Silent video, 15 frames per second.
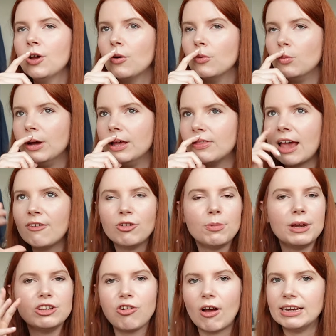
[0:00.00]
with
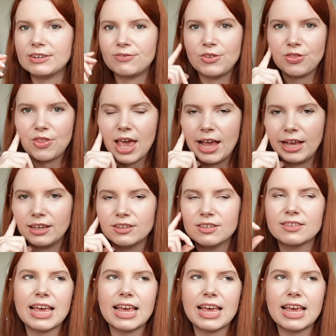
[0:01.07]
everybody trying different things.